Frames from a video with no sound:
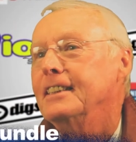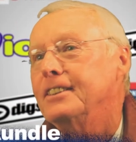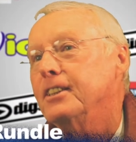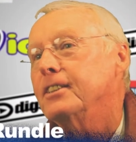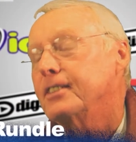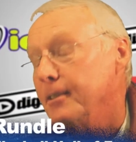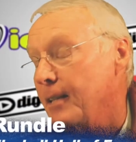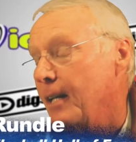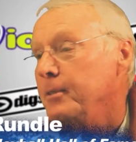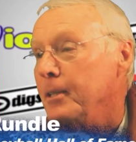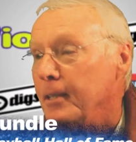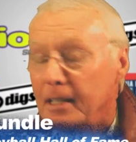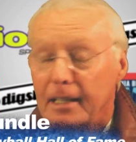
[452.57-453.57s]
Just, I
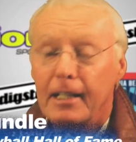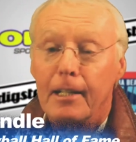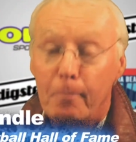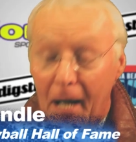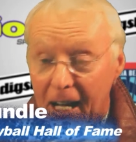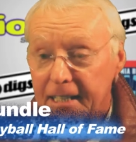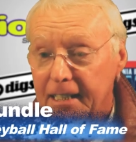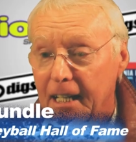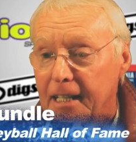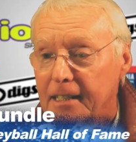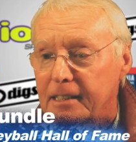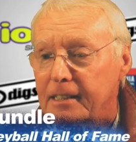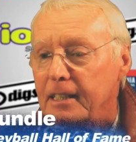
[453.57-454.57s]
mean, in my
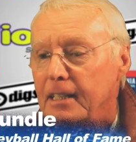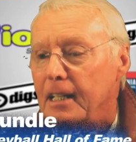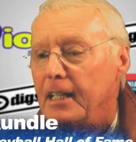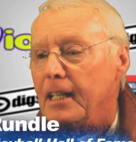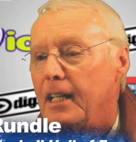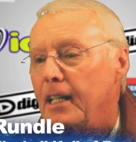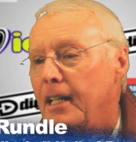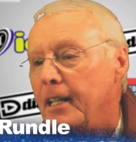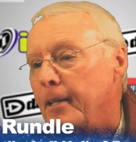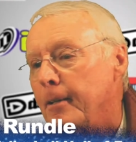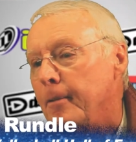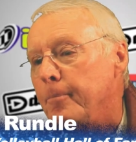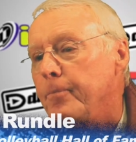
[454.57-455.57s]
case,
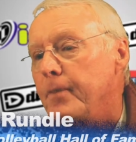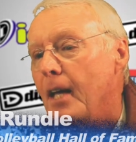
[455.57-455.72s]
uh,